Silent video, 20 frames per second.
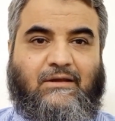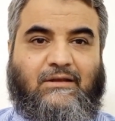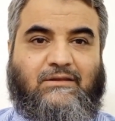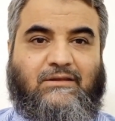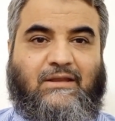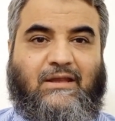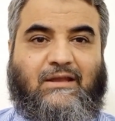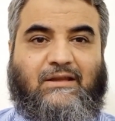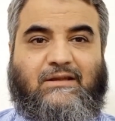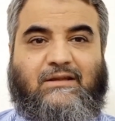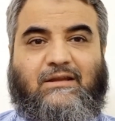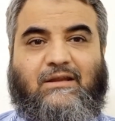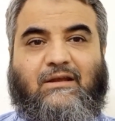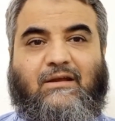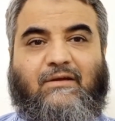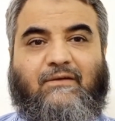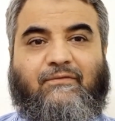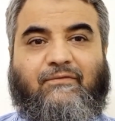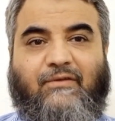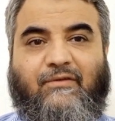
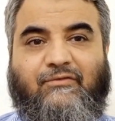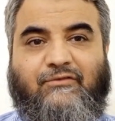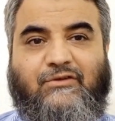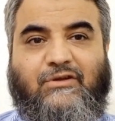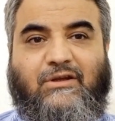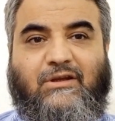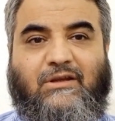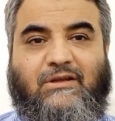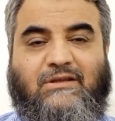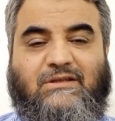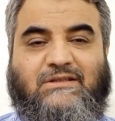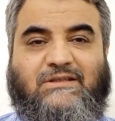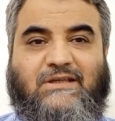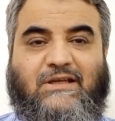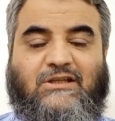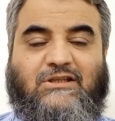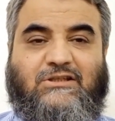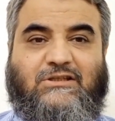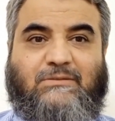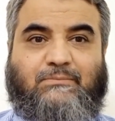than 50
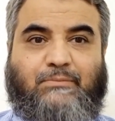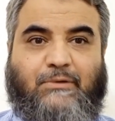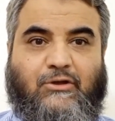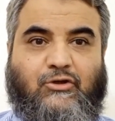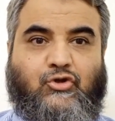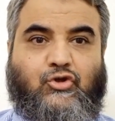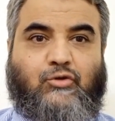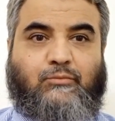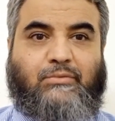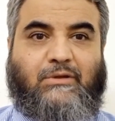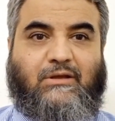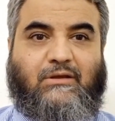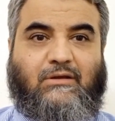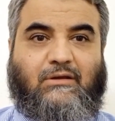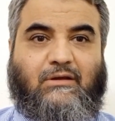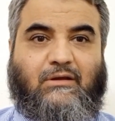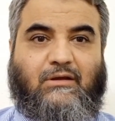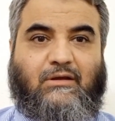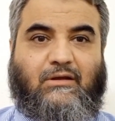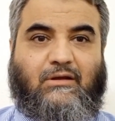cells per cubic
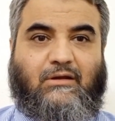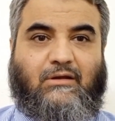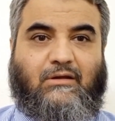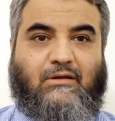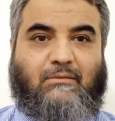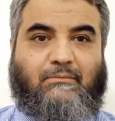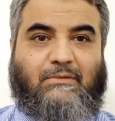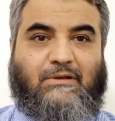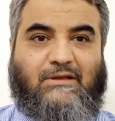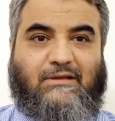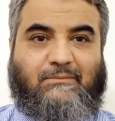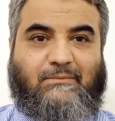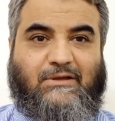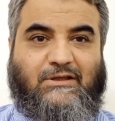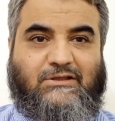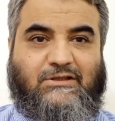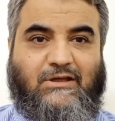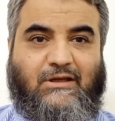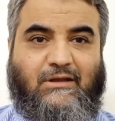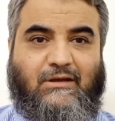
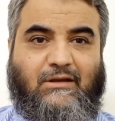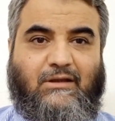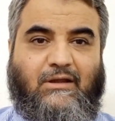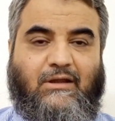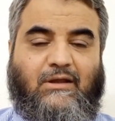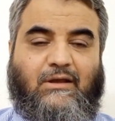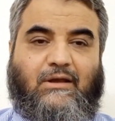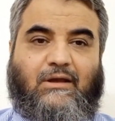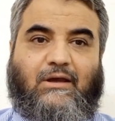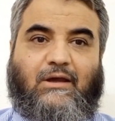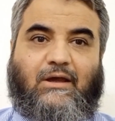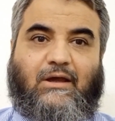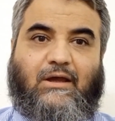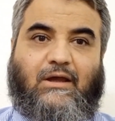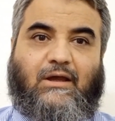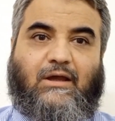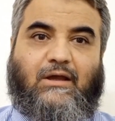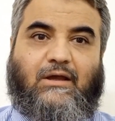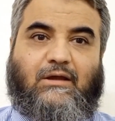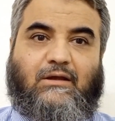millimeter.
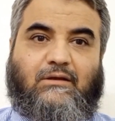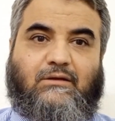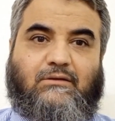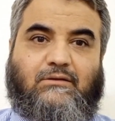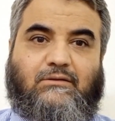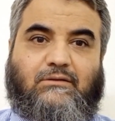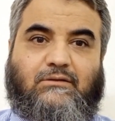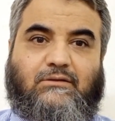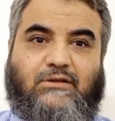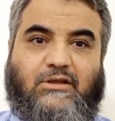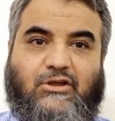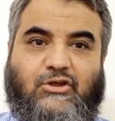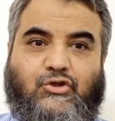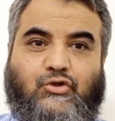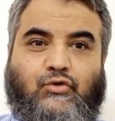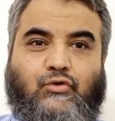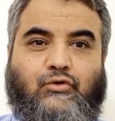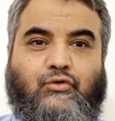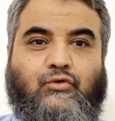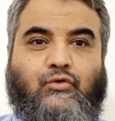They
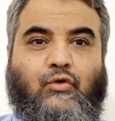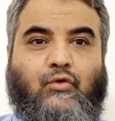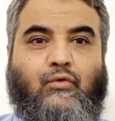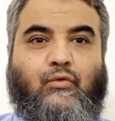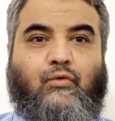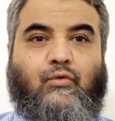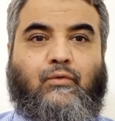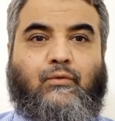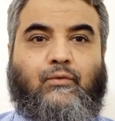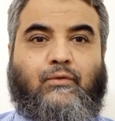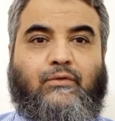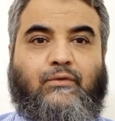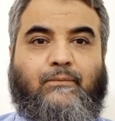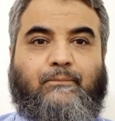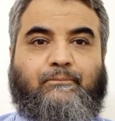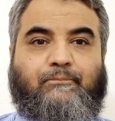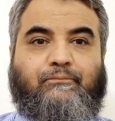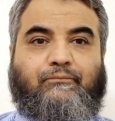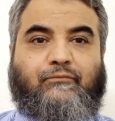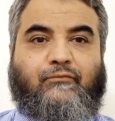should go
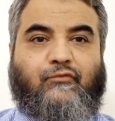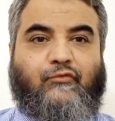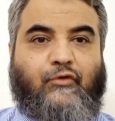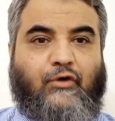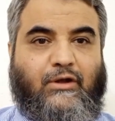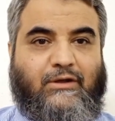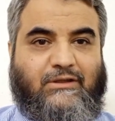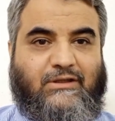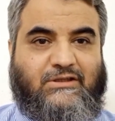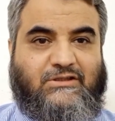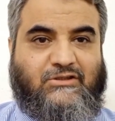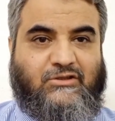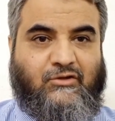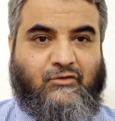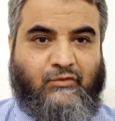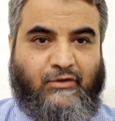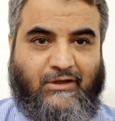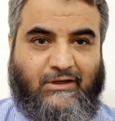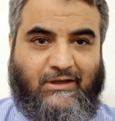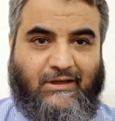for the
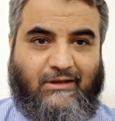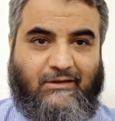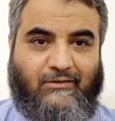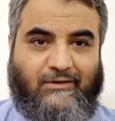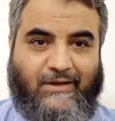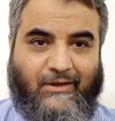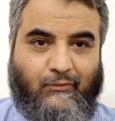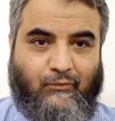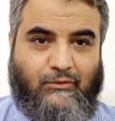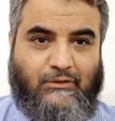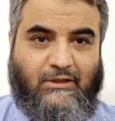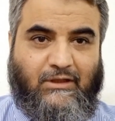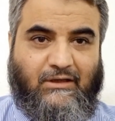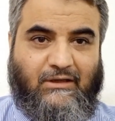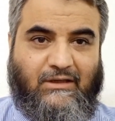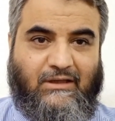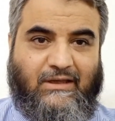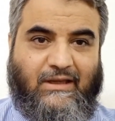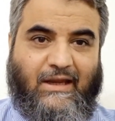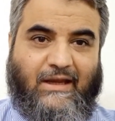screening
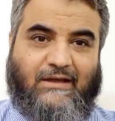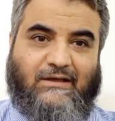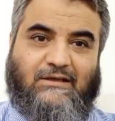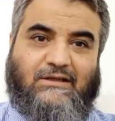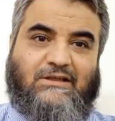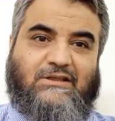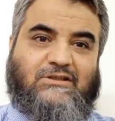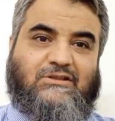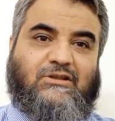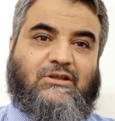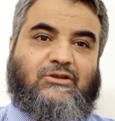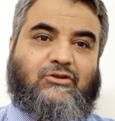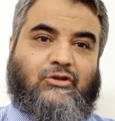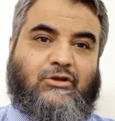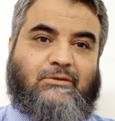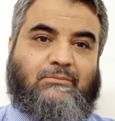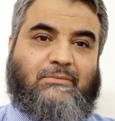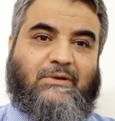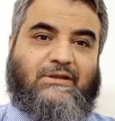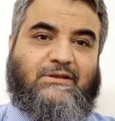regularly, at least
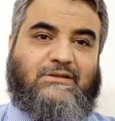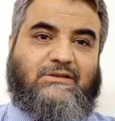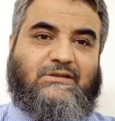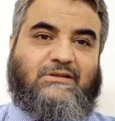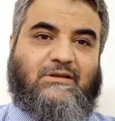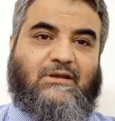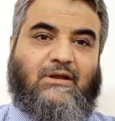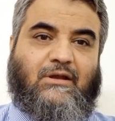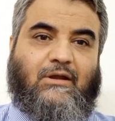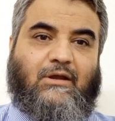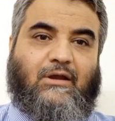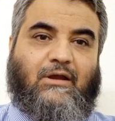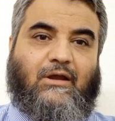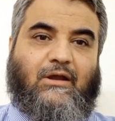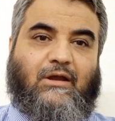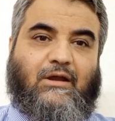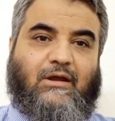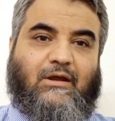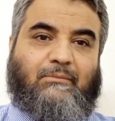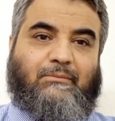3 months.
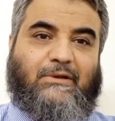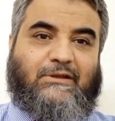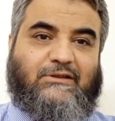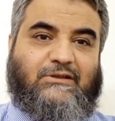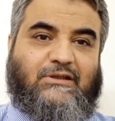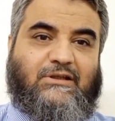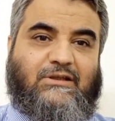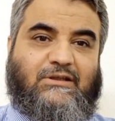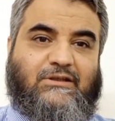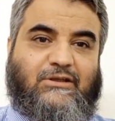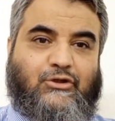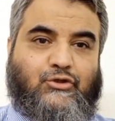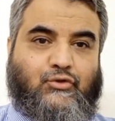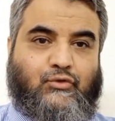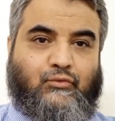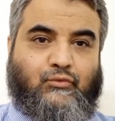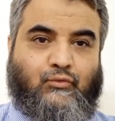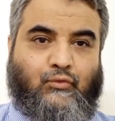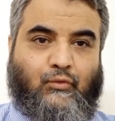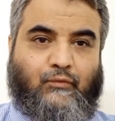Monthly they
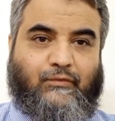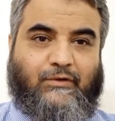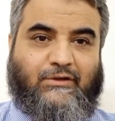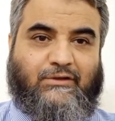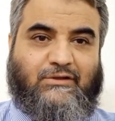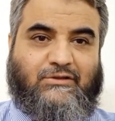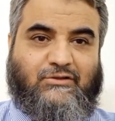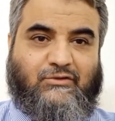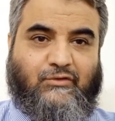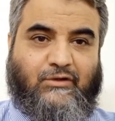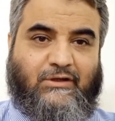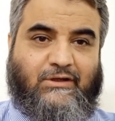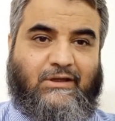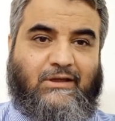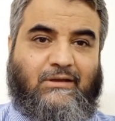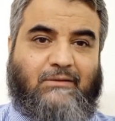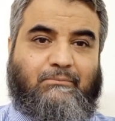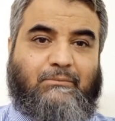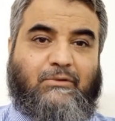should go for the screening,